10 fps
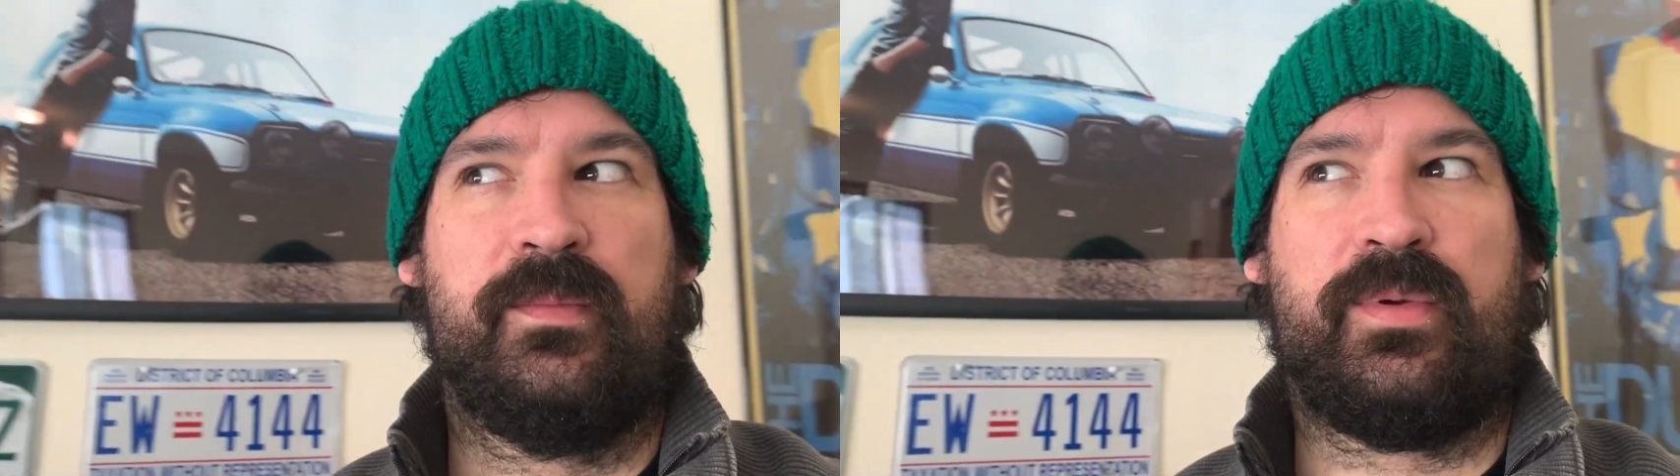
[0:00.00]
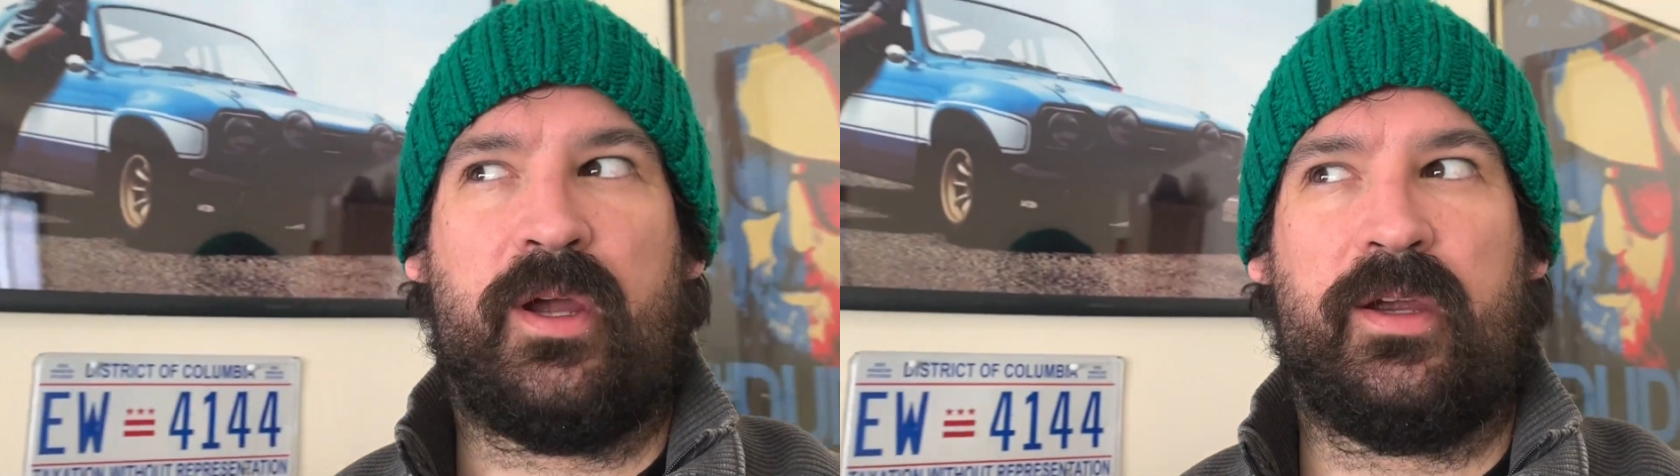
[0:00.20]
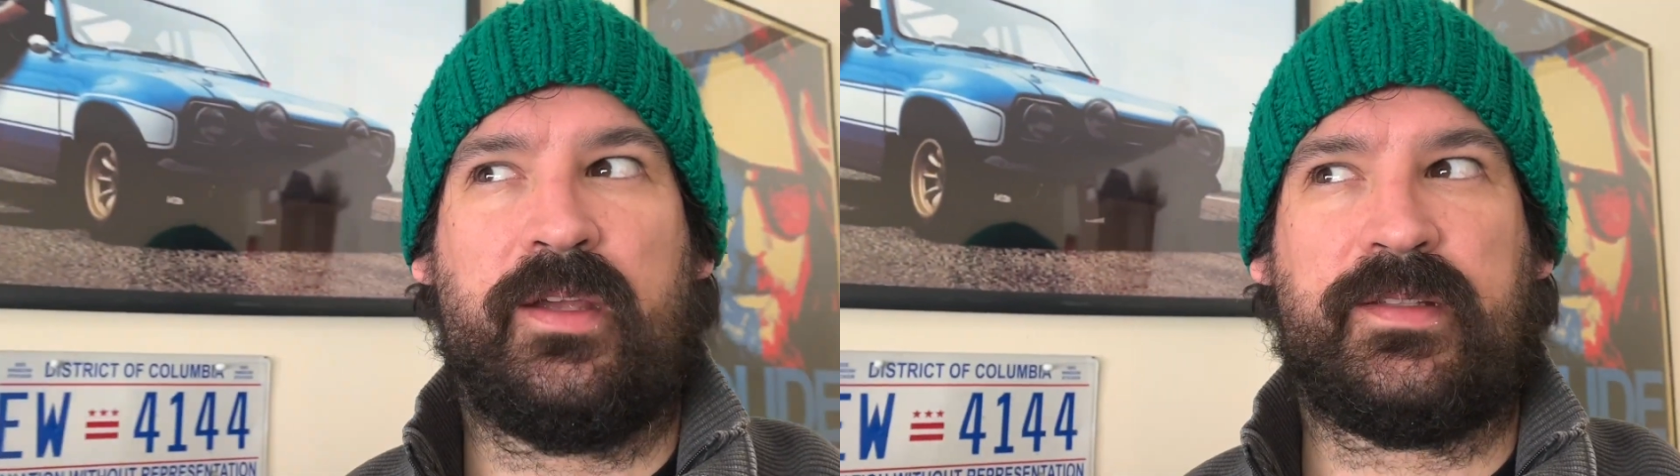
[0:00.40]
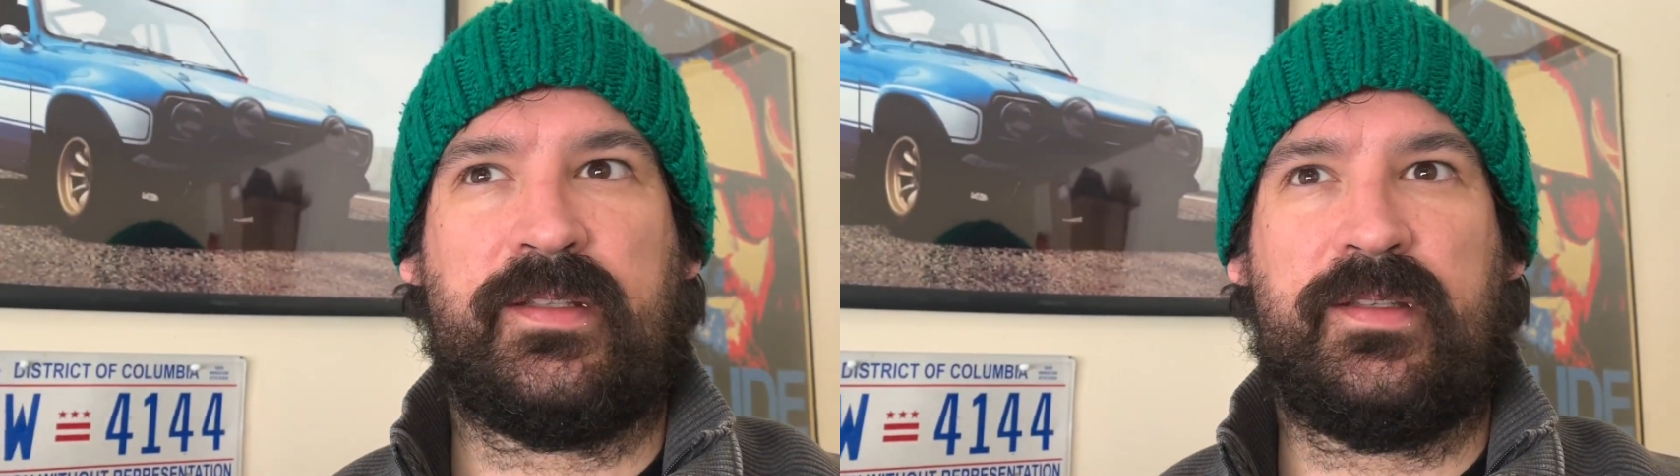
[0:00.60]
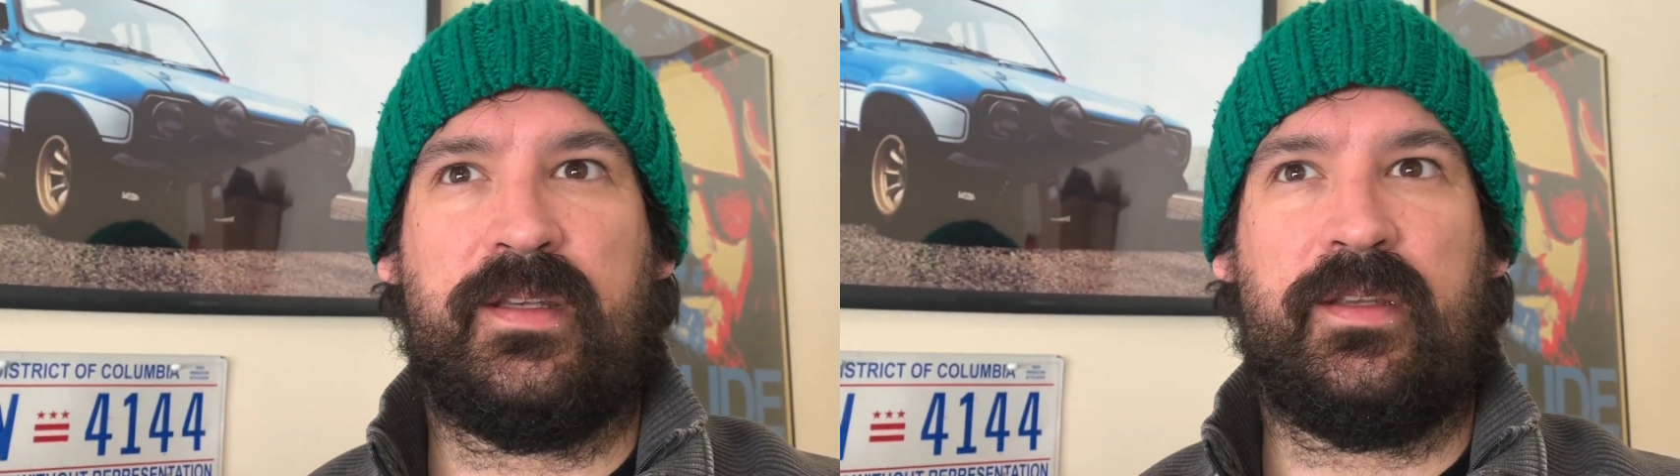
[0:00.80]
progress
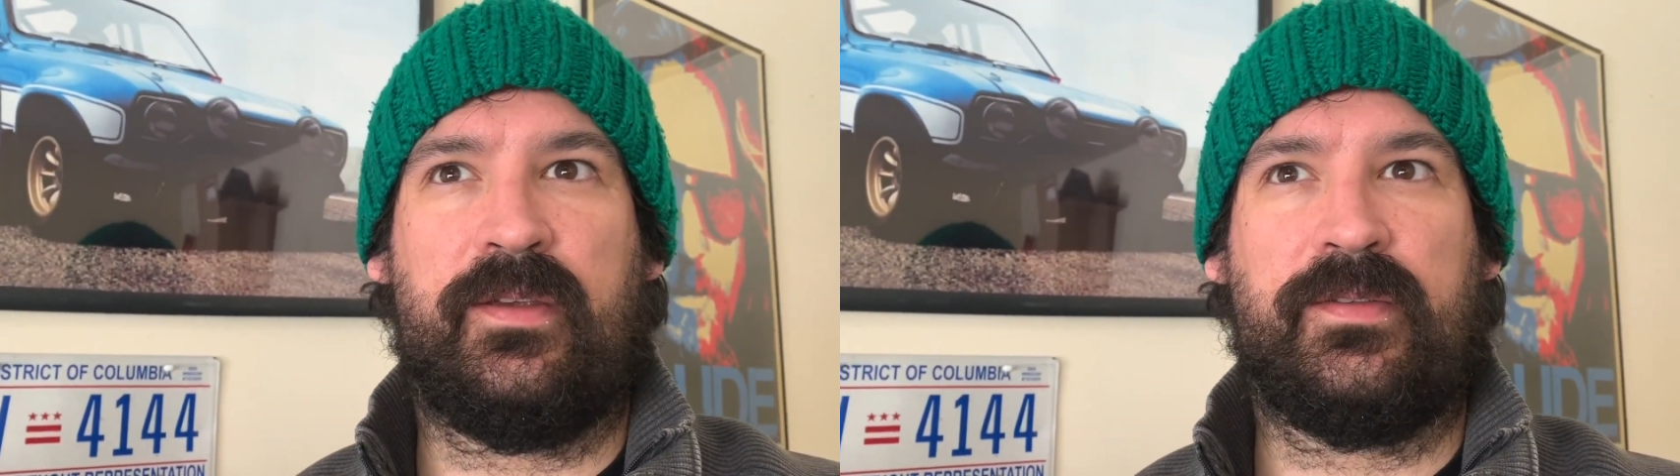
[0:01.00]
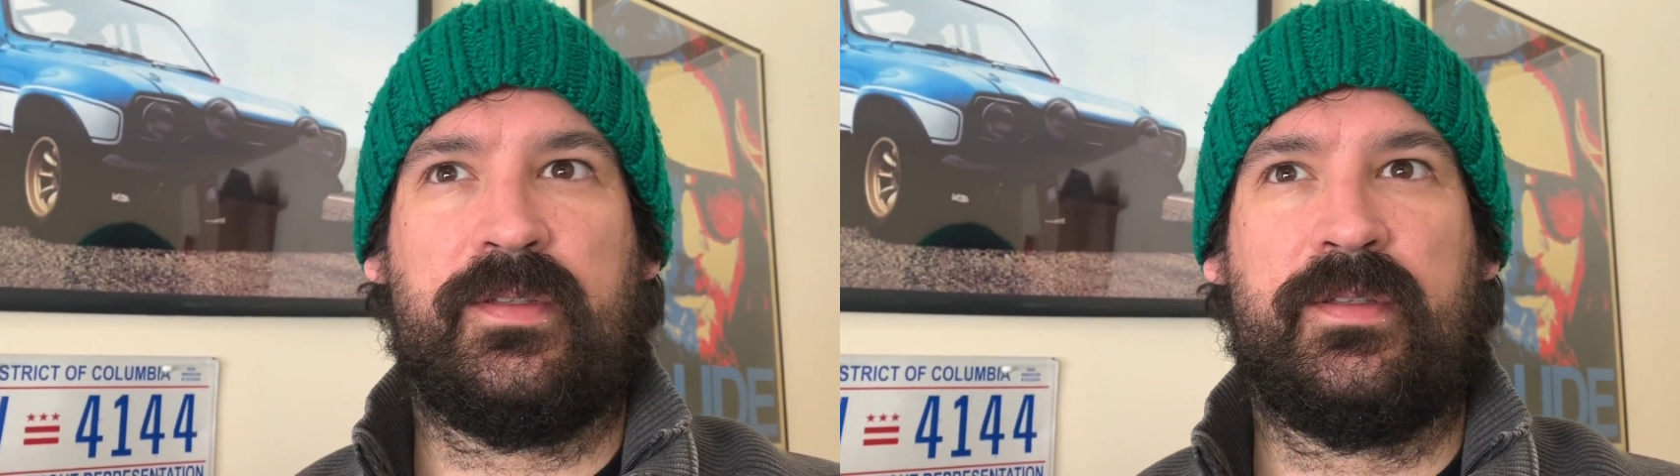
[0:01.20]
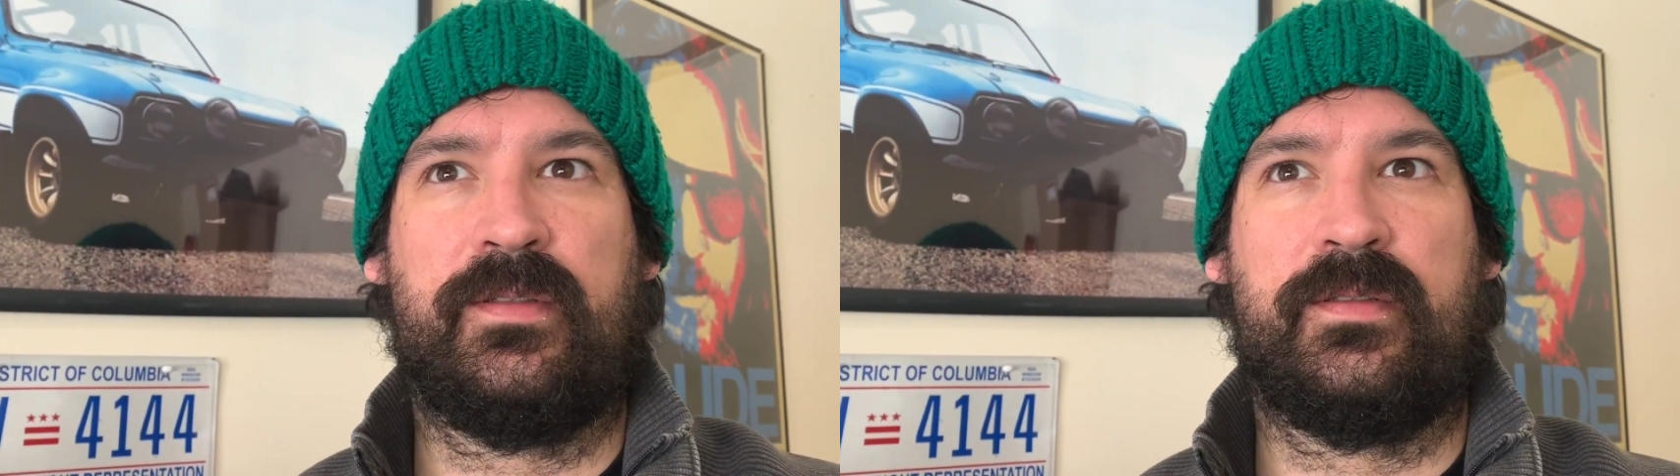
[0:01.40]
continues.